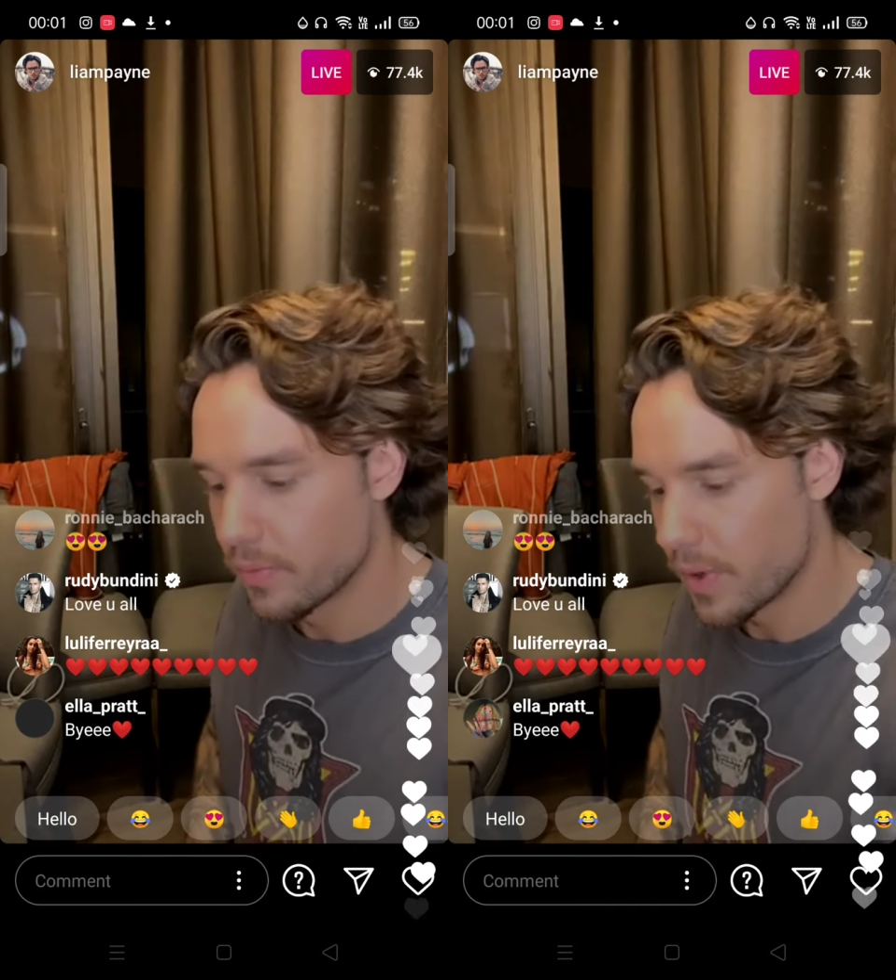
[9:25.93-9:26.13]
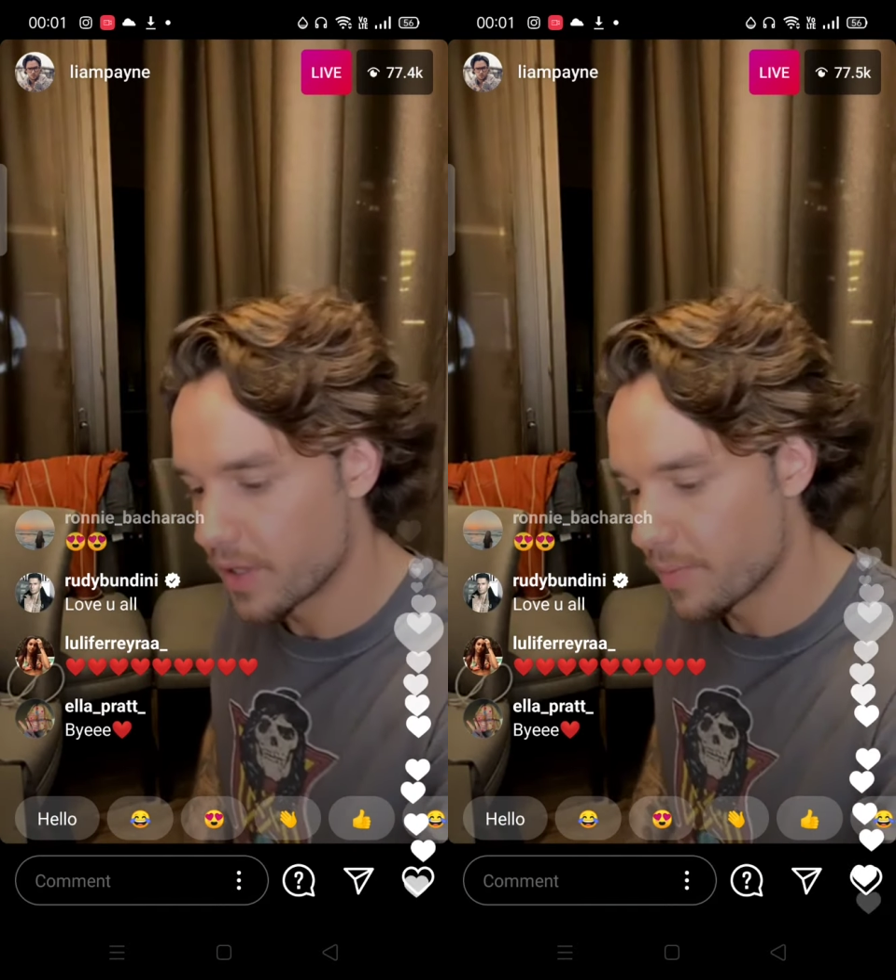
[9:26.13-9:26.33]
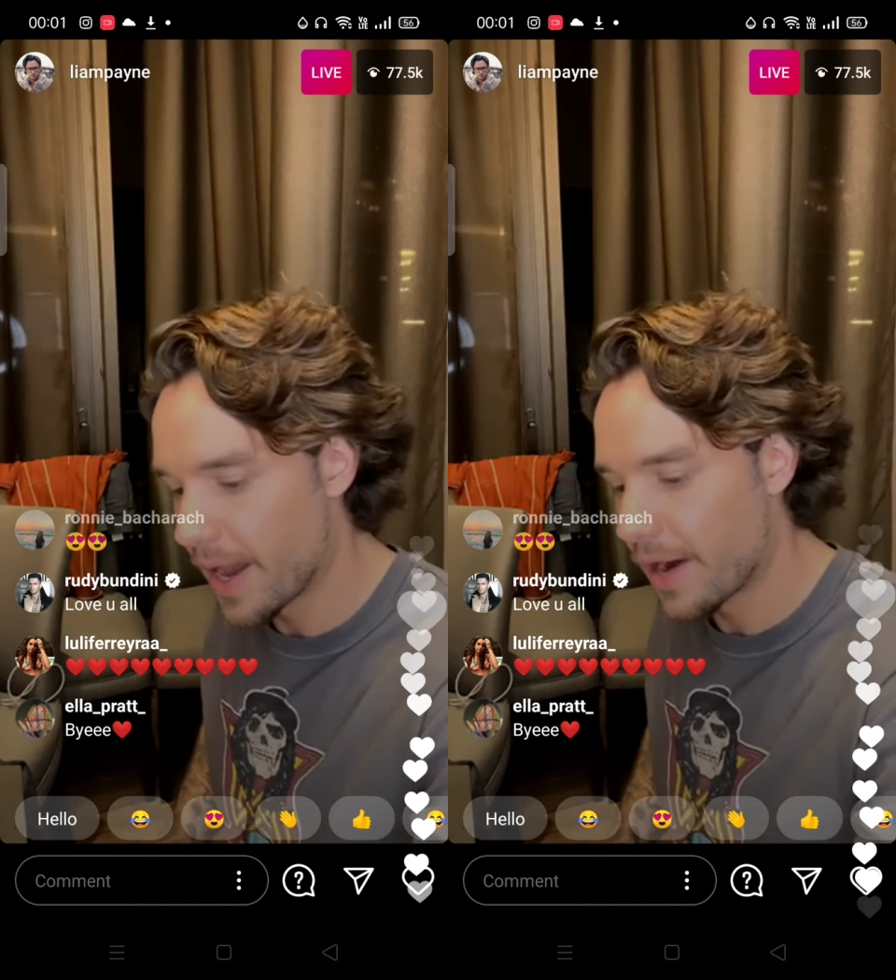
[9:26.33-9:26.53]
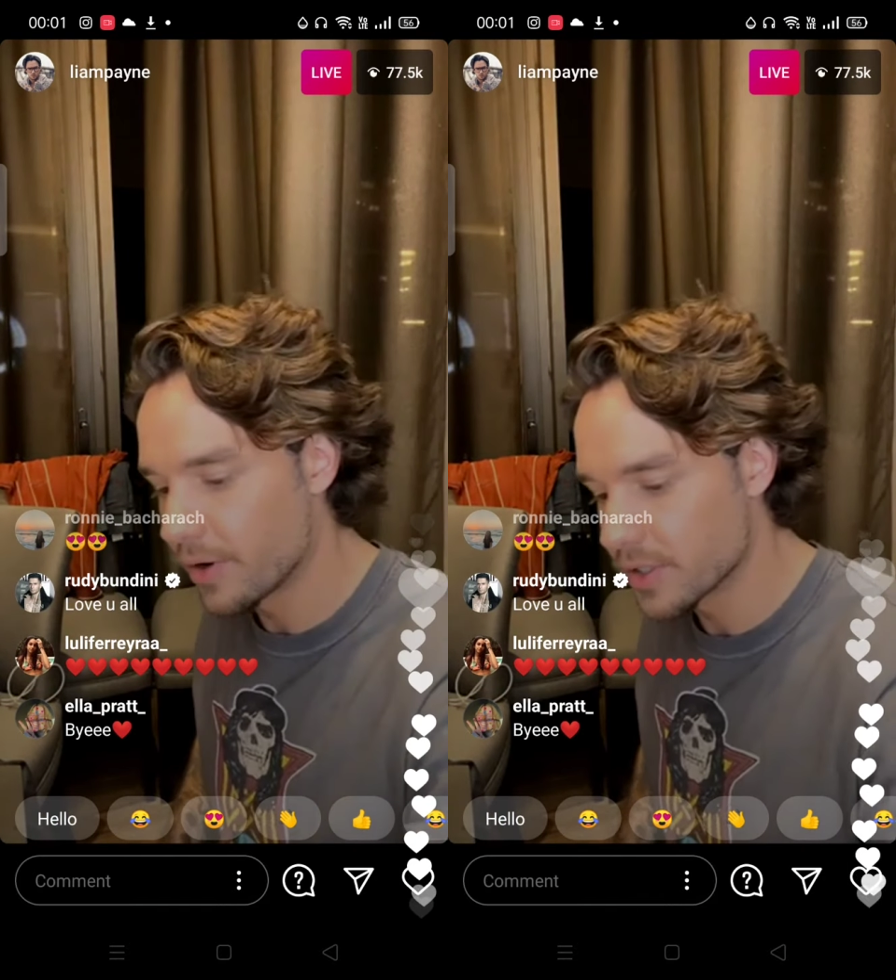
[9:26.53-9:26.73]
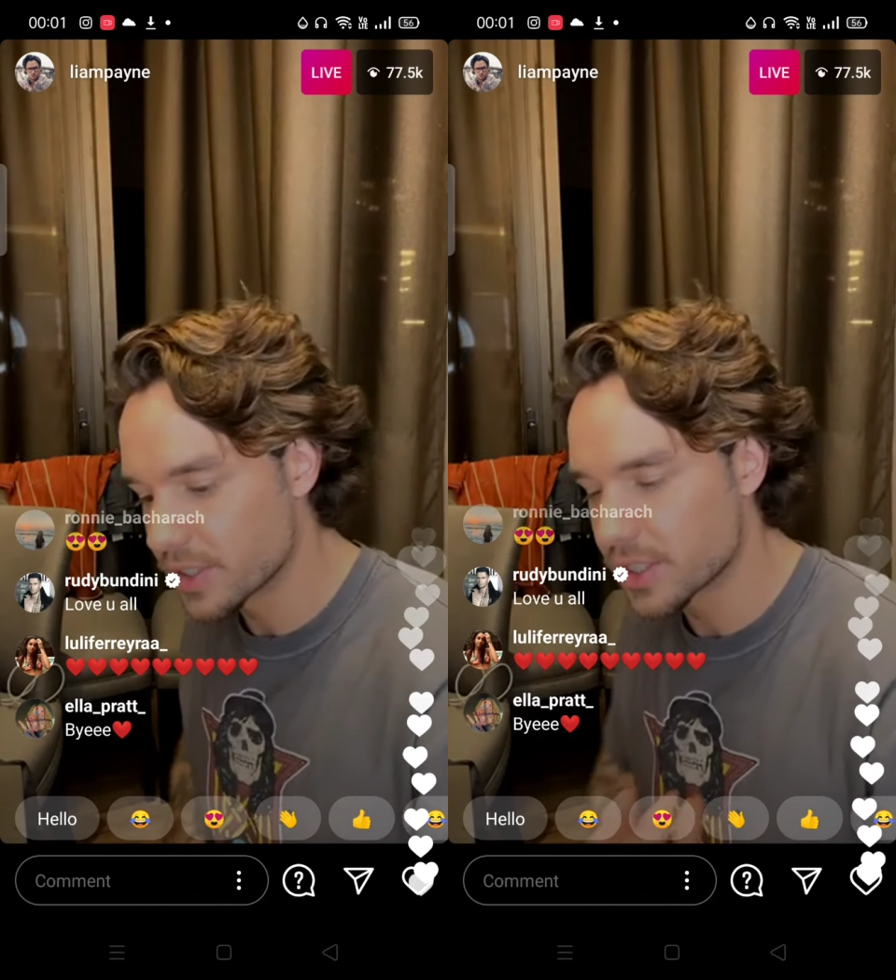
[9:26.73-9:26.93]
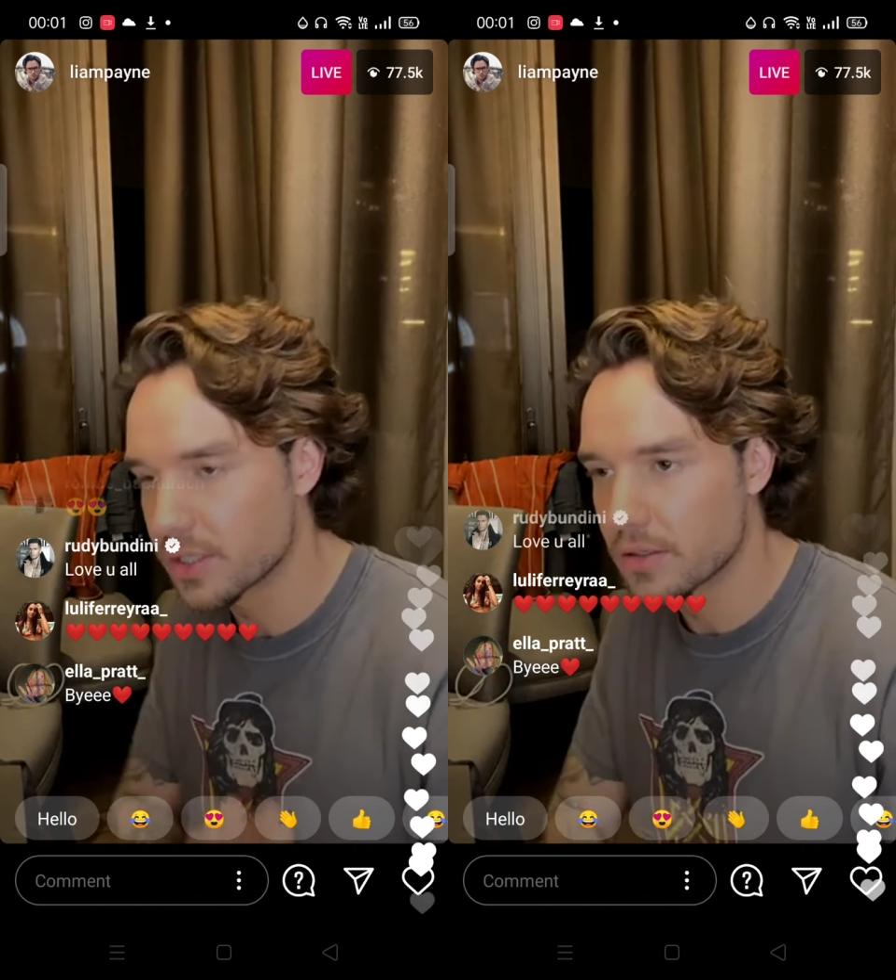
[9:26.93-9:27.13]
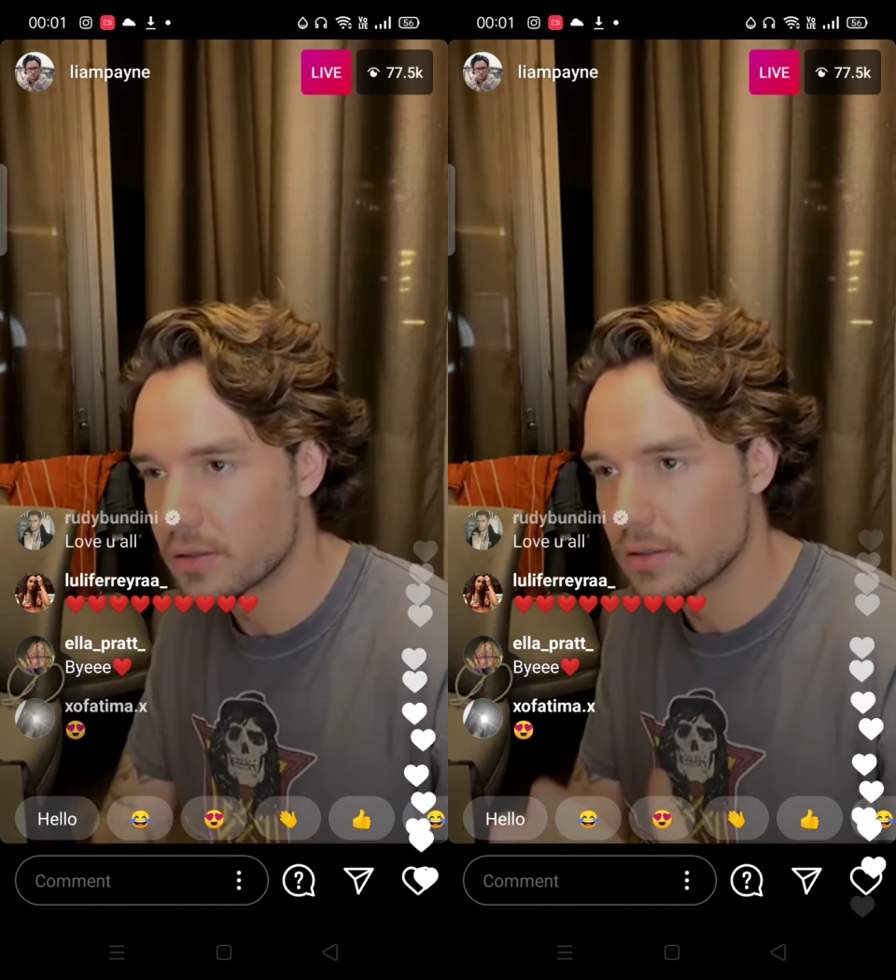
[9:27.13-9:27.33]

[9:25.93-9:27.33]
with the parents and